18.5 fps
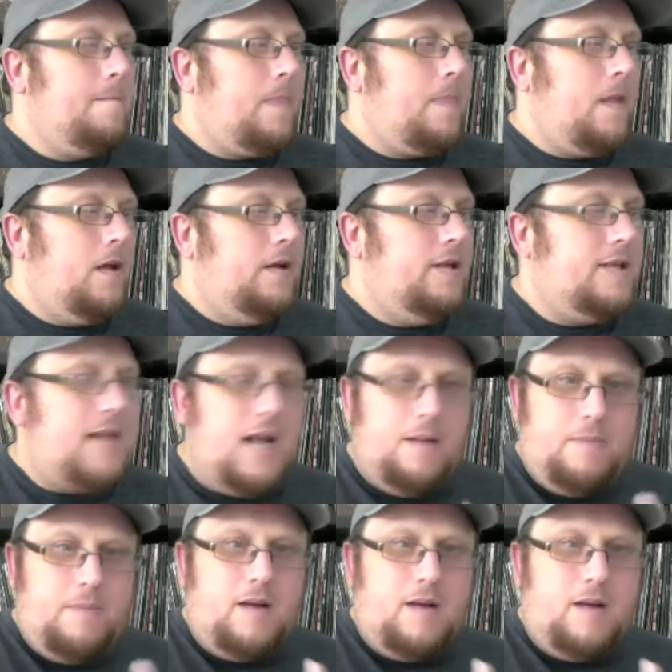He's
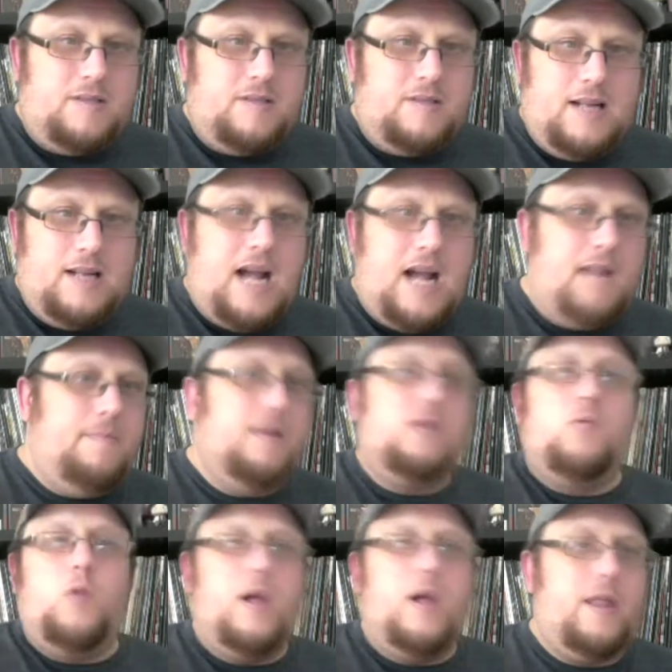kind of become
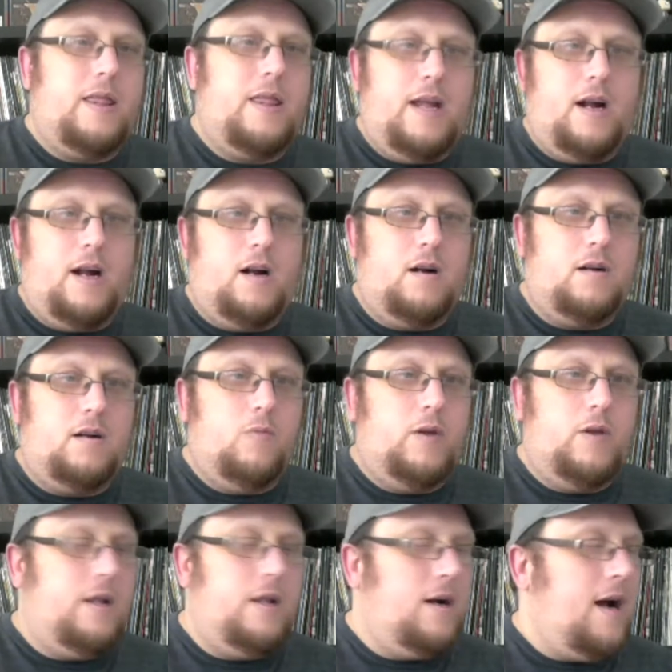synonymous with
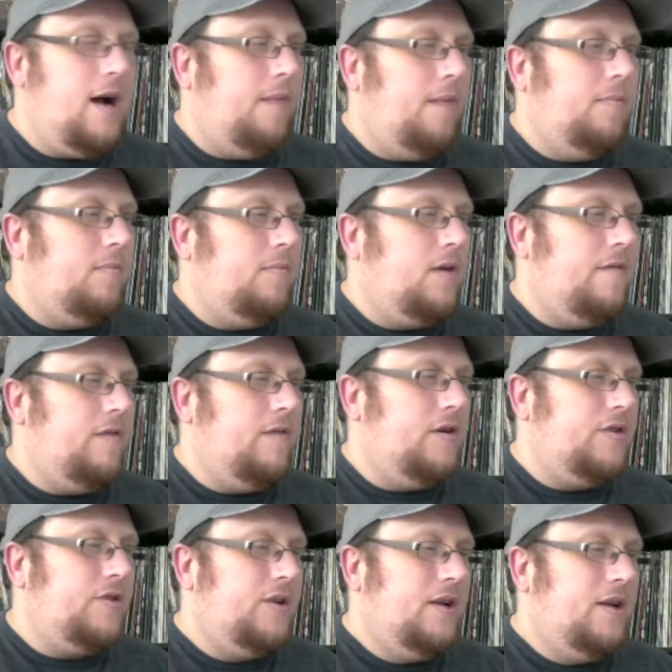their album
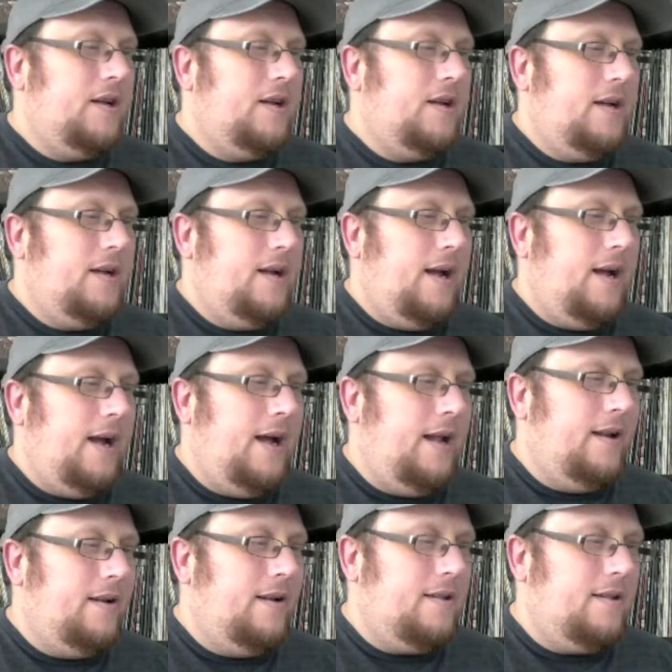covers.
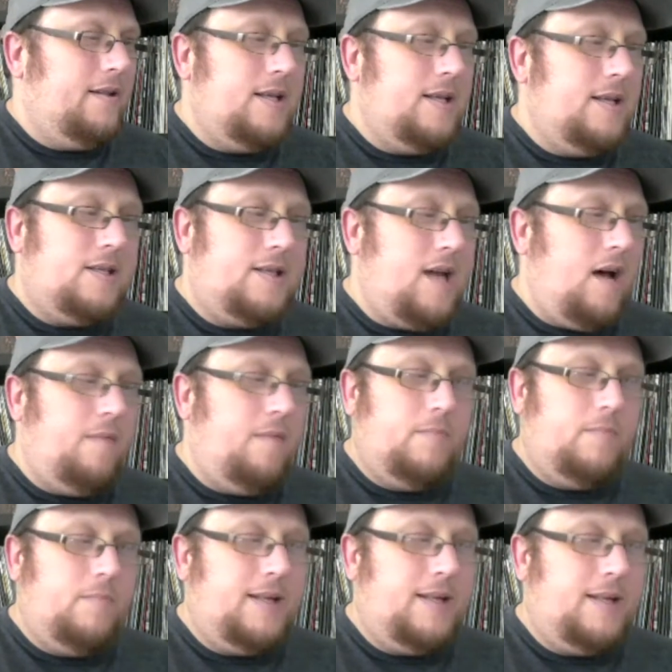And this
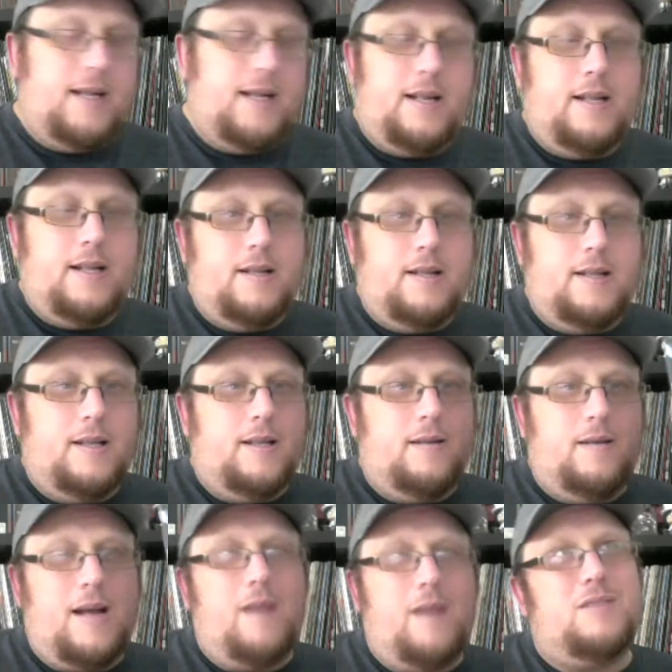album, like I
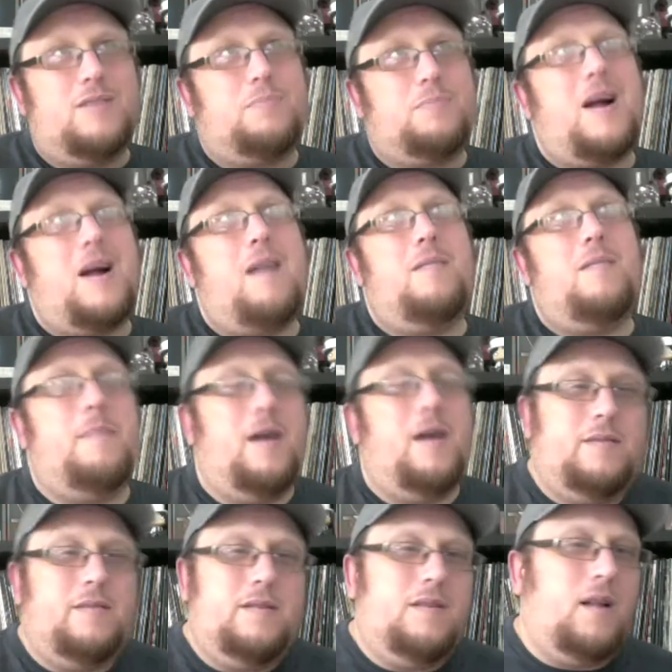said, I was probably
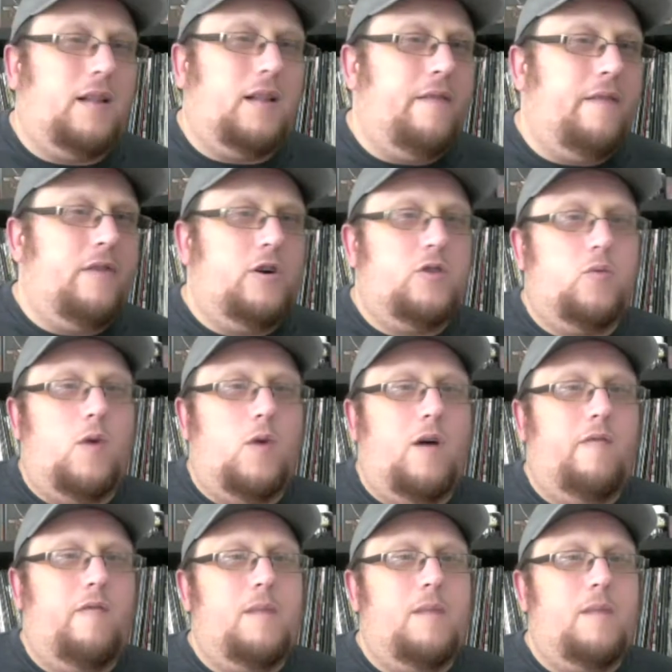about 11 or
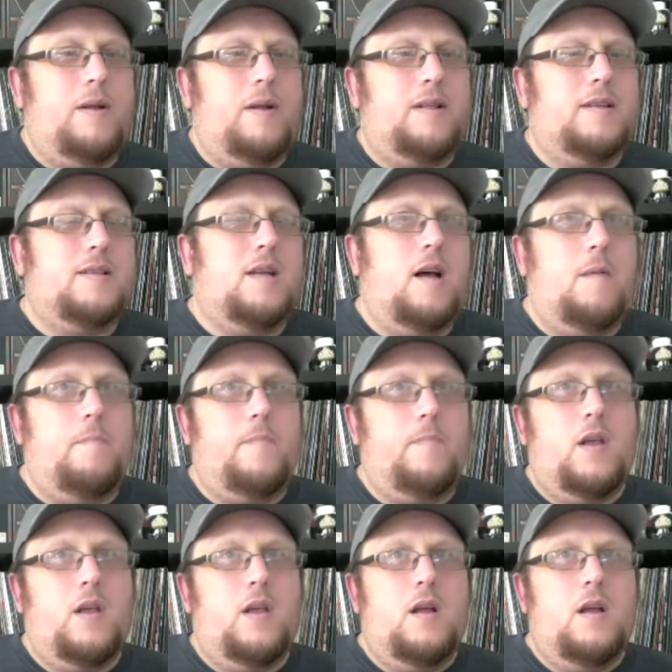12 when I picked this
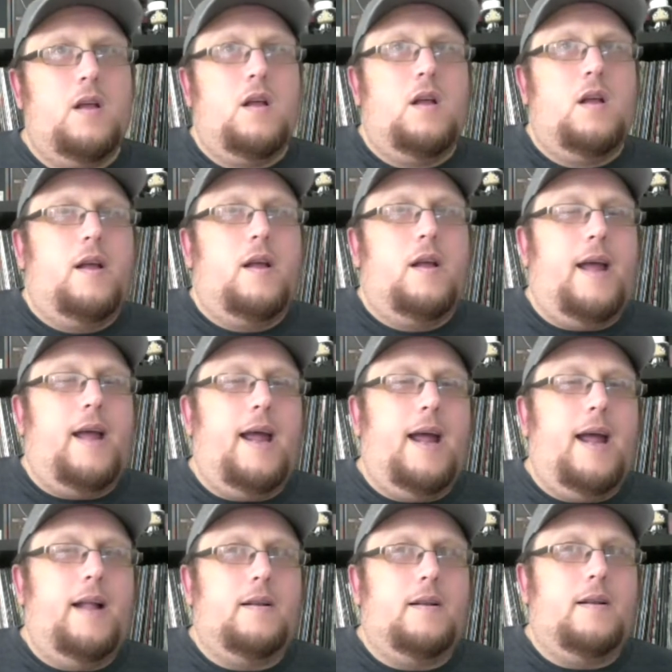up.
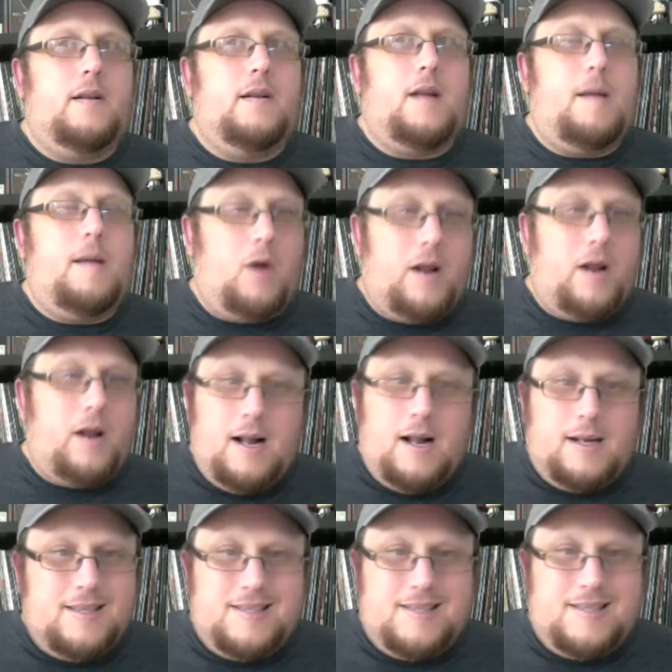And I bought it on
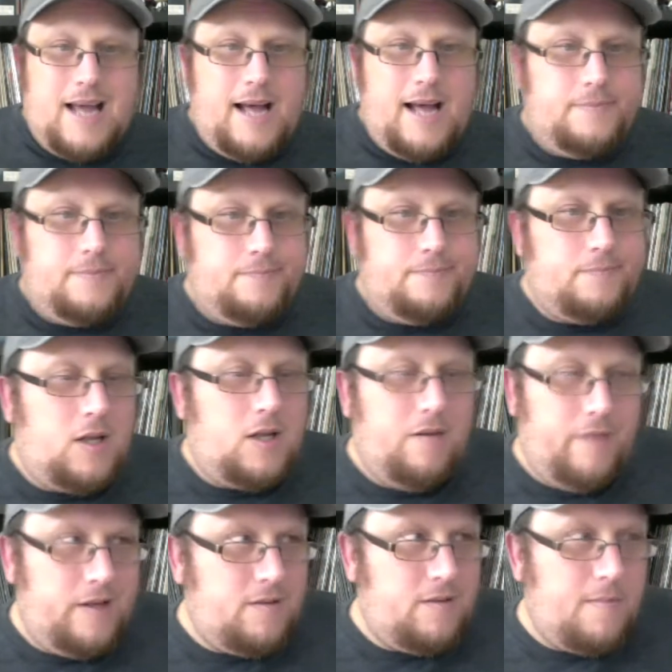cassette,
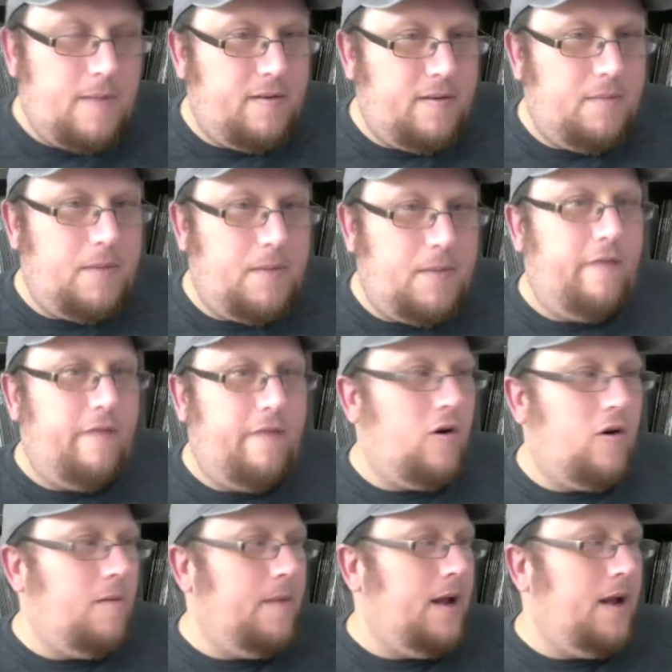convinced my mom to buy it for me.